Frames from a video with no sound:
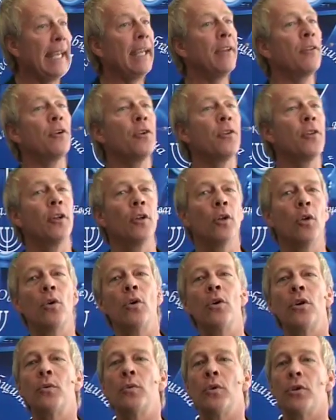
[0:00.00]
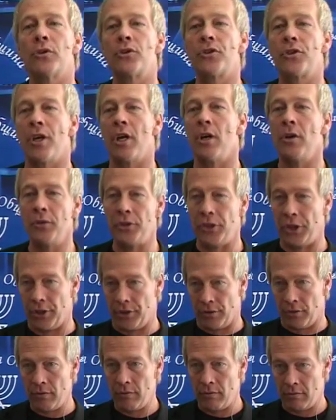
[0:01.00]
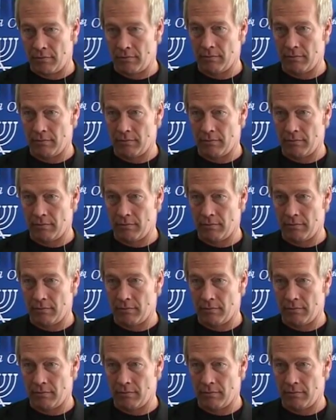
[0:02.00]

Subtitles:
Either the Lord will show you.